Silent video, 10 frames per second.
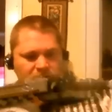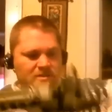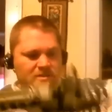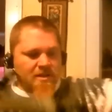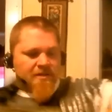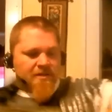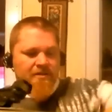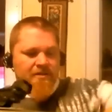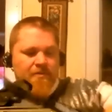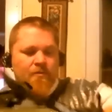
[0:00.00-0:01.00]
slide the
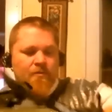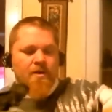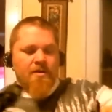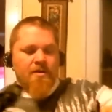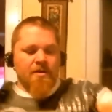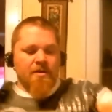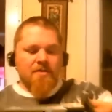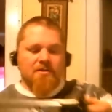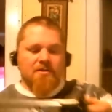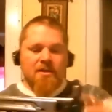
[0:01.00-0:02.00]
limb right into that
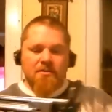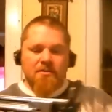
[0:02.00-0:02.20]
slot.